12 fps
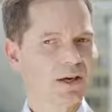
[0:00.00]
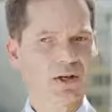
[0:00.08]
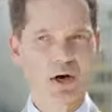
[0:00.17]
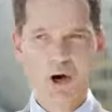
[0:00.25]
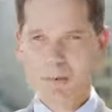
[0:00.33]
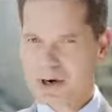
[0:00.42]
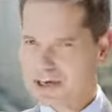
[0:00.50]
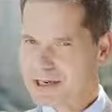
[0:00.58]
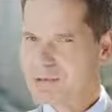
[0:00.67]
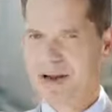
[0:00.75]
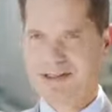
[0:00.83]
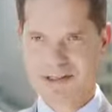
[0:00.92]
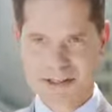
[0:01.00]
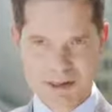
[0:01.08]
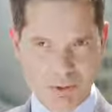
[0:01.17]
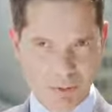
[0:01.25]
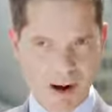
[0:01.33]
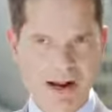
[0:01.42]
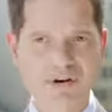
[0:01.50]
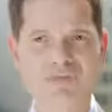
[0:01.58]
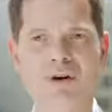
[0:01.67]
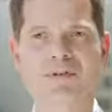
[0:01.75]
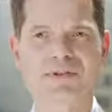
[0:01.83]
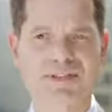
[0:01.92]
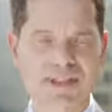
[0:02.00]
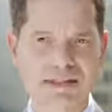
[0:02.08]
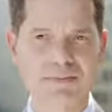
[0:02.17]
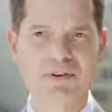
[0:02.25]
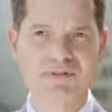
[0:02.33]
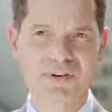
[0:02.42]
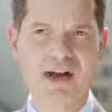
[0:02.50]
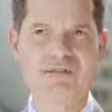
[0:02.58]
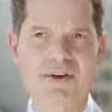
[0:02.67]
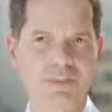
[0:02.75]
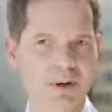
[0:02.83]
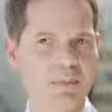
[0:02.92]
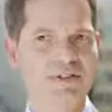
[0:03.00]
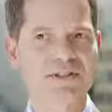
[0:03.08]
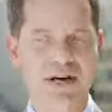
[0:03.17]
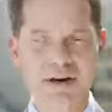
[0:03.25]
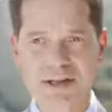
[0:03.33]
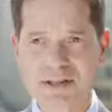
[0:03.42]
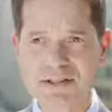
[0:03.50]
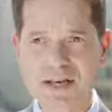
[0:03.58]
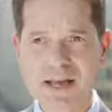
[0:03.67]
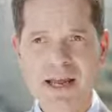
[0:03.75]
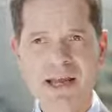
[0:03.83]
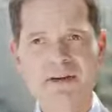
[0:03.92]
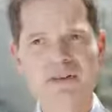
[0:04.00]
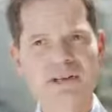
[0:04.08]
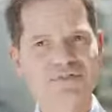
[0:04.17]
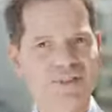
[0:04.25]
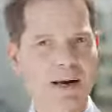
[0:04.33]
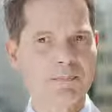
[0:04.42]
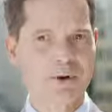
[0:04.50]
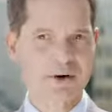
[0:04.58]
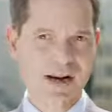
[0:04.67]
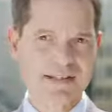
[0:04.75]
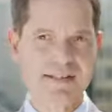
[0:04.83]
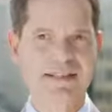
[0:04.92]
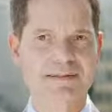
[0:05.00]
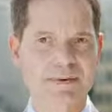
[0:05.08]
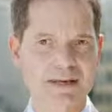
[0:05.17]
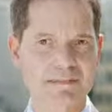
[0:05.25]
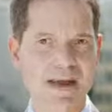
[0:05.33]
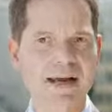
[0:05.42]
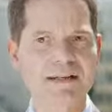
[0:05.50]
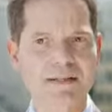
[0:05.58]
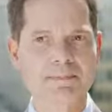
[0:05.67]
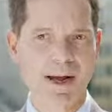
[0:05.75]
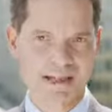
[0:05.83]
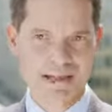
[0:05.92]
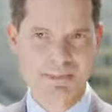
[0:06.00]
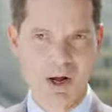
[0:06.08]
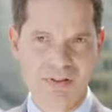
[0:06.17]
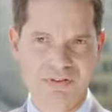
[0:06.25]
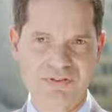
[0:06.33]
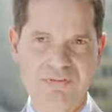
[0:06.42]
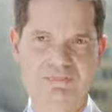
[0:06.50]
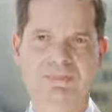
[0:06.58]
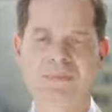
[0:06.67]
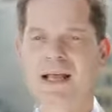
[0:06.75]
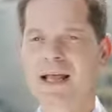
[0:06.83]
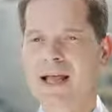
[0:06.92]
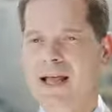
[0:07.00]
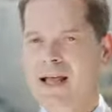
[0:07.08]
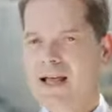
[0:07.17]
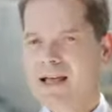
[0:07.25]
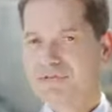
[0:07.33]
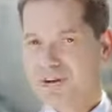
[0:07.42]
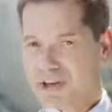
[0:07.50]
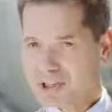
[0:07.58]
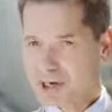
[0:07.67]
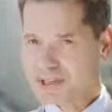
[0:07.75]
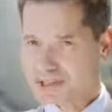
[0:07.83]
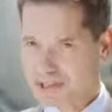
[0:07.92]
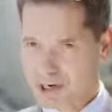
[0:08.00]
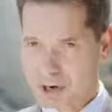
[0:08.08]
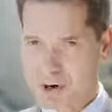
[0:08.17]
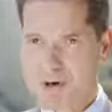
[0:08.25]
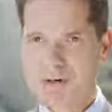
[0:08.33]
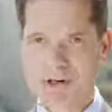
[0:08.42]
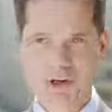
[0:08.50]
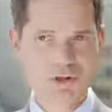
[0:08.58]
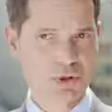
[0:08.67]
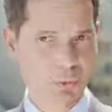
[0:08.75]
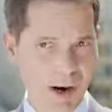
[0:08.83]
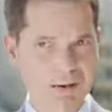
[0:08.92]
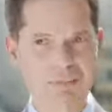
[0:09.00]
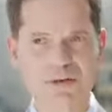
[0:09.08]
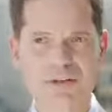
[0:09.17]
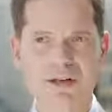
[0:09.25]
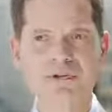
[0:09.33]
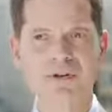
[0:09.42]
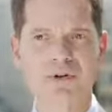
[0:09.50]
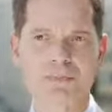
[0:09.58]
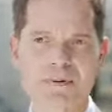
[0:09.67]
Globally, we are still away from the 6.5 unemployment target, even if some progress has been made in past months. Inflation is low, close to 1% for the